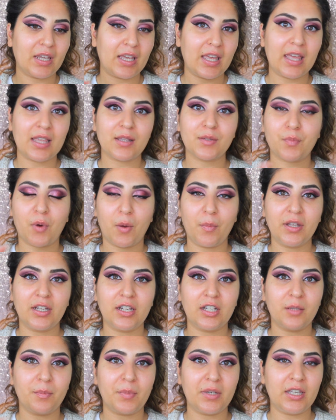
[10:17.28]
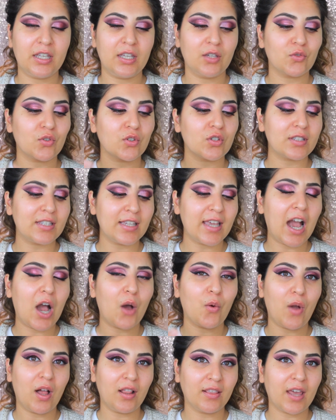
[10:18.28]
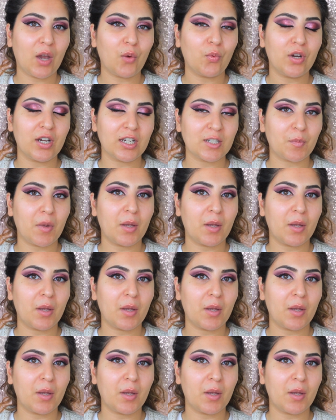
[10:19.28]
it's probably going to be, so we'll see how well that works,